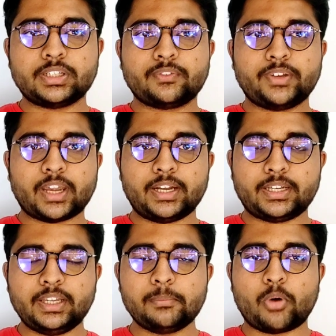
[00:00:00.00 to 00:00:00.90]
in
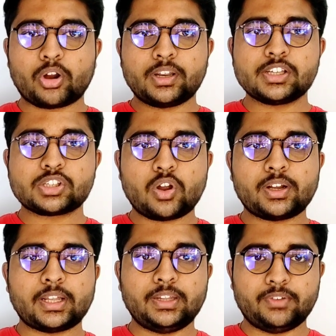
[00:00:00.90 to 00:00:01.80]
VIT: morning
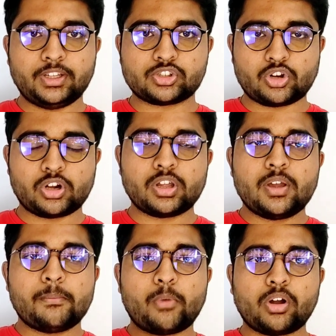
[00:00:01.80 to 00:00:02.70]
slot and evening slot.
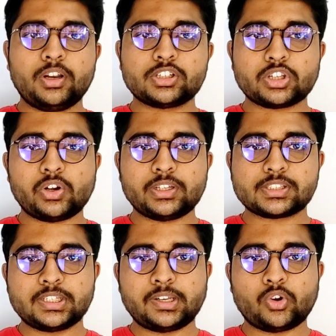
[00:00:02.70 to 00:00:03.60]
Morning slot is
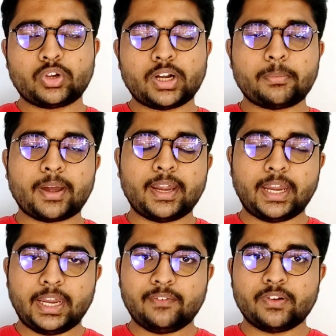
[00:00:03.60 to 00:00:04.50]
denoted by
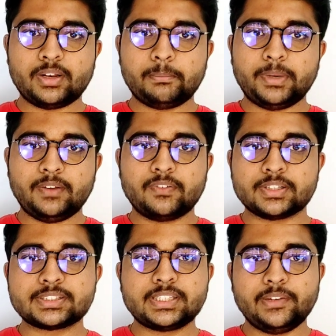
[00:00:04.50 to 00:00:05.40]
A1,
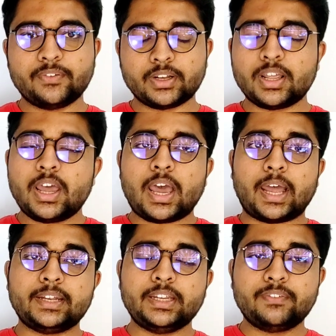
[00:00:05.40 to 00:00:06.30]
B1, C1,
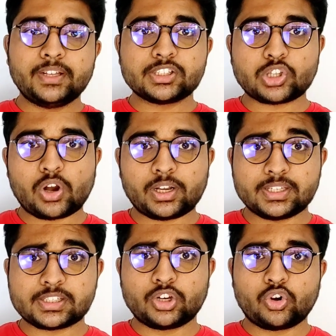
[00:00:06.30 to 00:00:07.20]
and evening slot
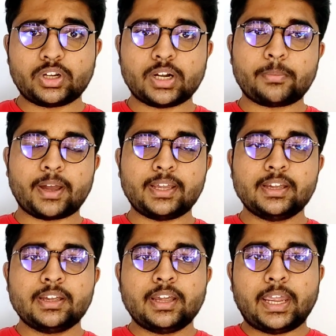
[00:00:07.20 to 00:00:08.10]
is denoted by
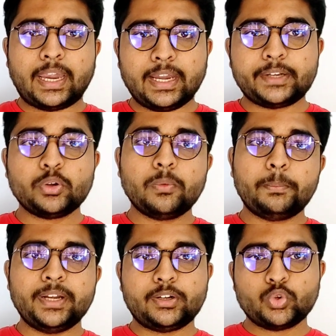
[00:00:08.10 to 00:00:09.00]
A2,
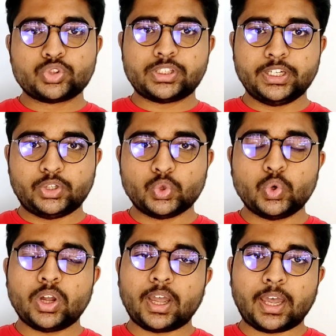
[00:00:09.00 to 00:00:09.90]
B2,
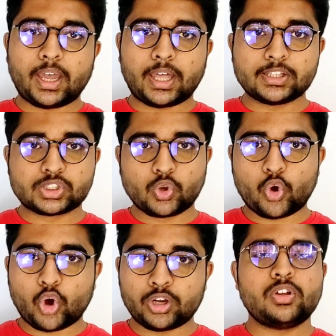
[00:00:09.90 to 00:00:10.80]
C2, and
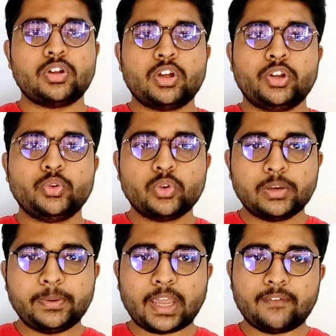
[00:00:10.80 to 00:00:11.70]
so on. You
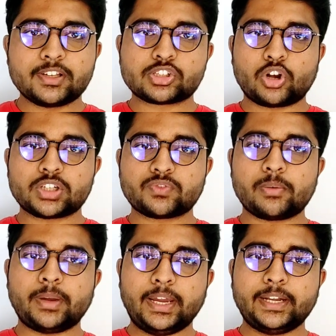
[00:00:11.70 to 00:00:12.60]
will be having slots
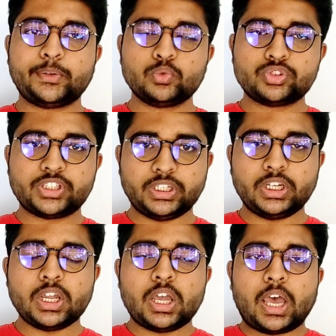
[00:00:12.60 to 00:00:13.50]
from A to
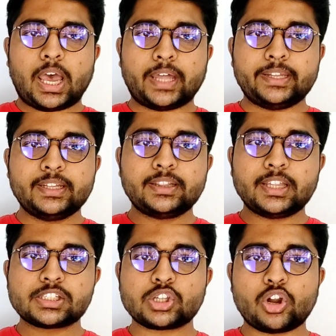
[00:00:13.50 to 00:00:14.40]
G, and in
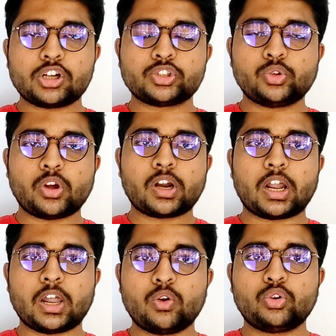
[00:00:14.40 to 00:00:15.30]
these slots you are
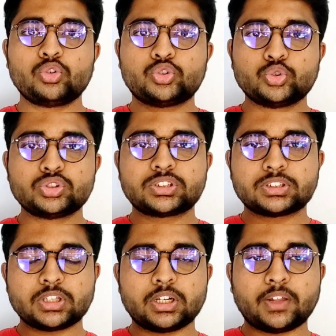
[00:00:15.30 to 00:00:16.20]
allowed to
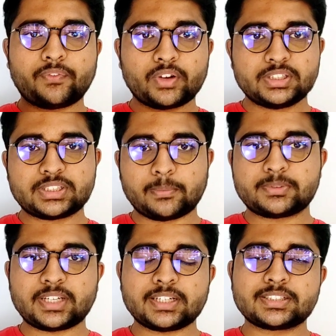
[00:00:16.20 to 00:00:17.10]
choose different
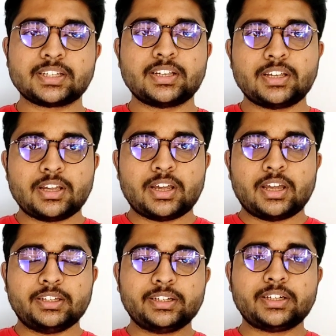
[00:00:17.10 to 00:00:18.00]
subjects
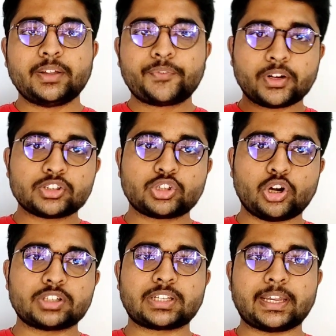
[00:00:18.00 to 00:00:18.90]
in different
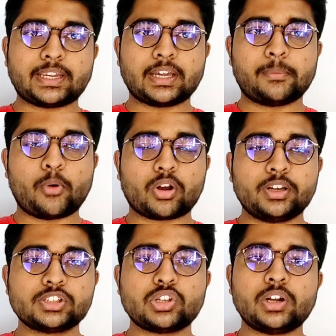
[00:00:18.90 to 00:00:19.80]
slots, like a
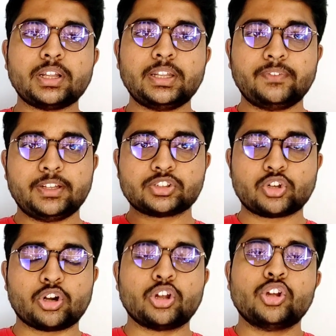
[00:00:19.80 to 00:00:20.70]
morning slot and evening
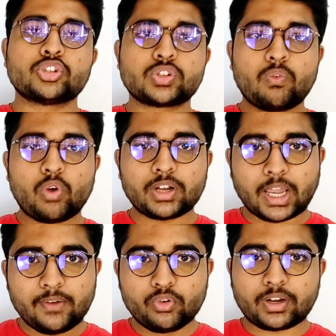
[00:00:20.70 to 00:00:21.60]
slot. So what
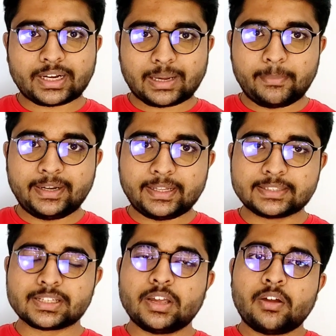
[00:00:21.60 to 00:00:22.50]
I would recommend
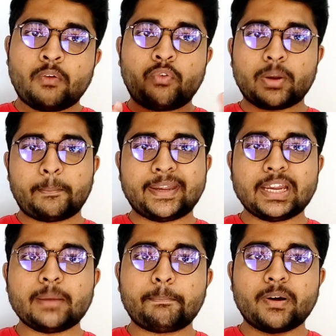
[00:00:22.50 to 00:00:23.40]
is, for
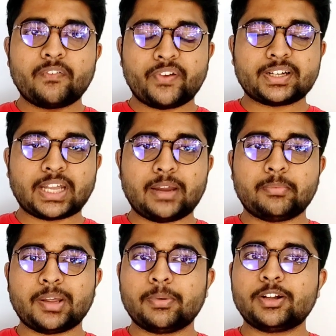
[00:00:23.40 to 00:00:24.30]
making a perfect
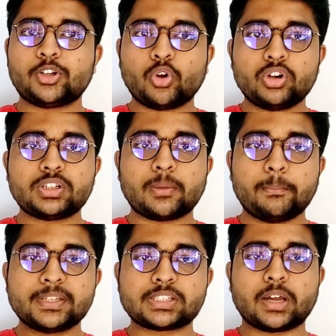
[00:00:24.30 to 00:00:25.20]
timetable, don't
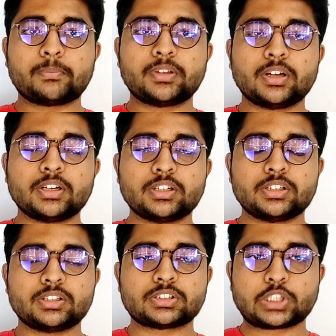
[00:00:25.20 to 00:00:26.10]
miss up the
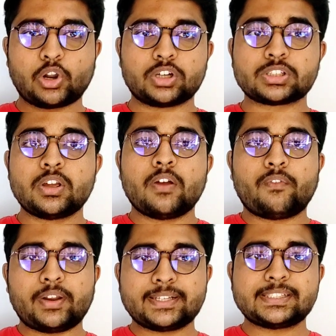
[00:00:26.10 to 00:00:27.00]
slots.
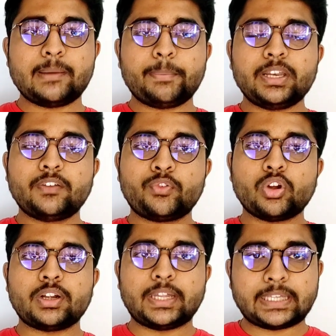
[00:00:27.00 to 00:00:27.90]
For example, if you
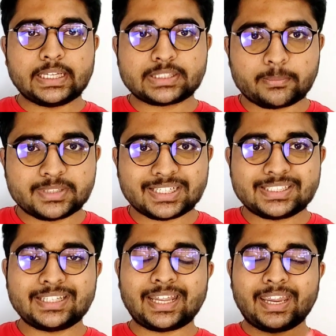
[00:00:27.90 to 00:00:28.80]
are taking
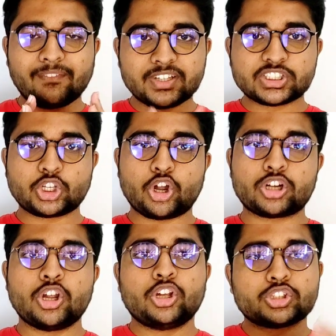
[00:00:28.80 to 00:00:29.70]
subjects in A1
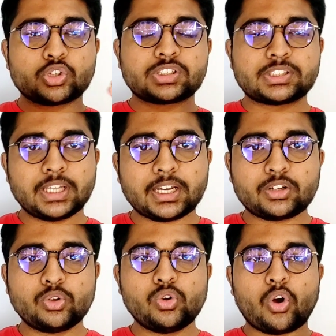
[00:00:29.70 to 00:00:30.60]
slot, so
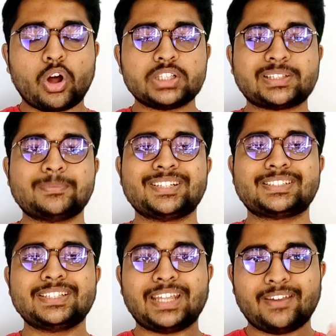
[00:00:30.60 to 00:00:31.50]
stick to all
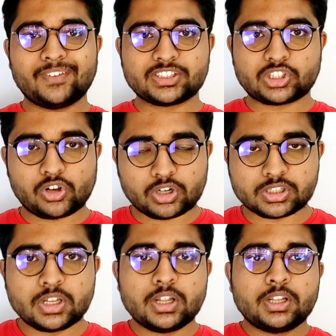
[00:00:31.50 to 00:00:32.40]
subjects in A1 slots.